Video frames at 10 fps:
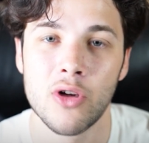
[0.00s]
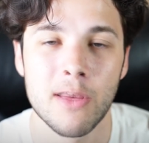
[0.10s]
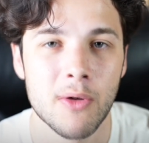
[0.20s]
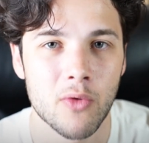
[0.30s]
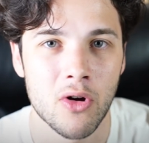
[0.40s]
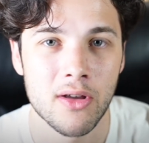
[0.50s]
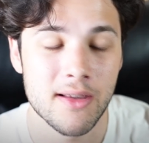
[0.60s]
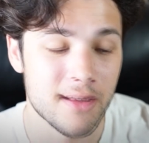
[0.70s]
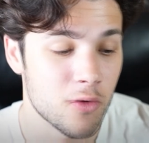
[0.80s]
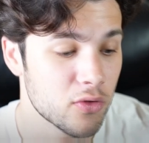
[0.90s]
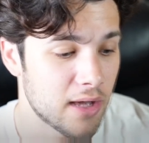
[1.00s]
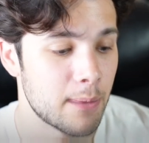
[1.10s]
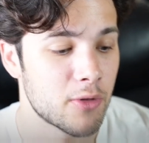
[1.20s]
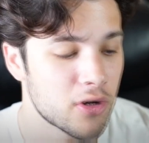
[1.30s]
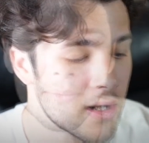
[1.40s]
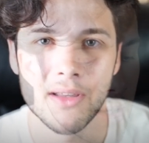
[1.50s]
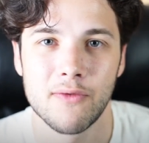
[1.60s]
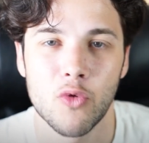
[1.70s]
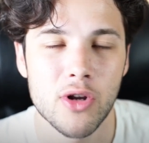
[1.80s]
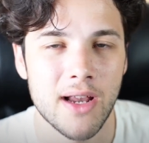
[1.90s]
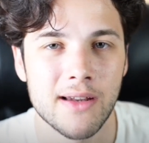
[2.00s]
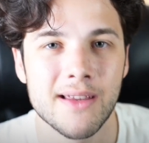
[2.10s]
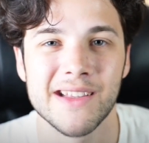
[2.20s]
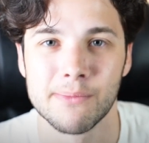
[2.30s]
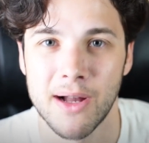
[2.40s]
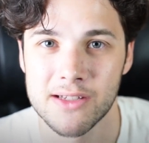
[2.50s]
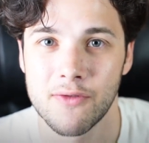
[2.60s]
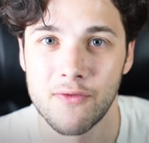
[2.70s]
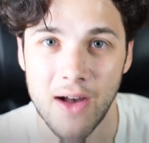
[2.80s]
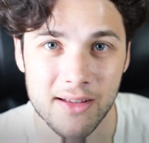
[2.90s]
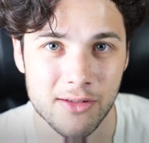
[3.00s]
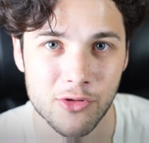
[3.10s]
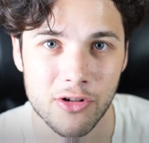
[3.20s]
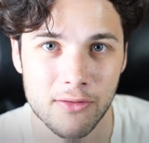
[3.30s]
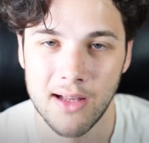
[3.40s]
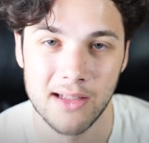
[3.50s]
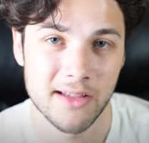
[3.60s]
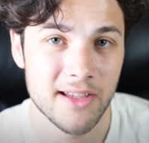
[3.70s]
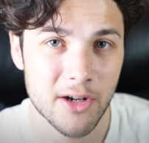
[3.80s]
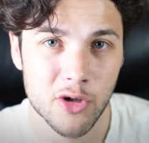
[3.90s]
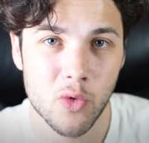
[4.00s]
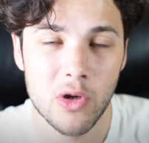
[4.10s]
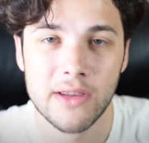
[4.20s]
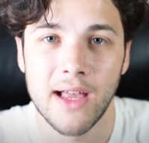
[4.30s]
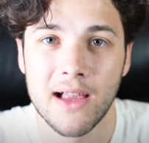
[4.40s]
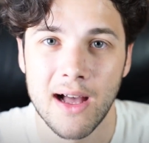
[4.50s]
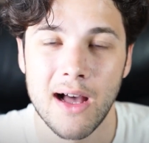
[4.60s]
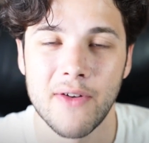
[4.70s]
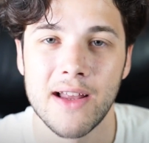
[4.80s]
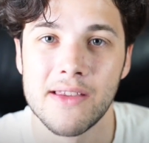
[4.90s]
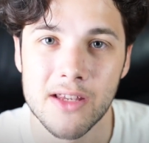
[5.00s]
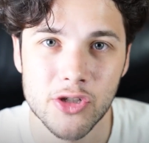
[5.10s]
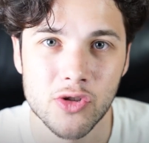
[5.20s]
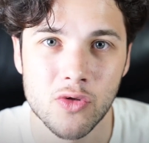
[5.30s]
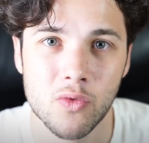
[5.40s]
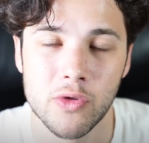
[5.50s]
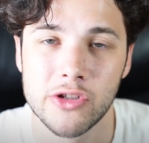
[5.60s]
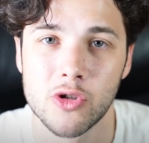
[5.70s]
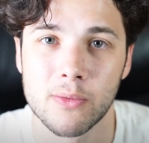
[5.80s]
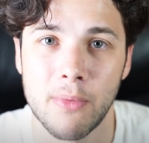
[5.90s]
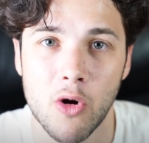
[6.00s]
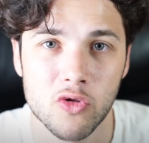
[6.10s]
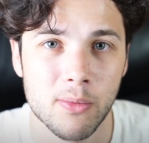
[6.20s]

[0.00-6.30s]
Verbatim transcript: don't get me wrong, is a good number, but the 4090 is much faster. And here you will not have an issue with your power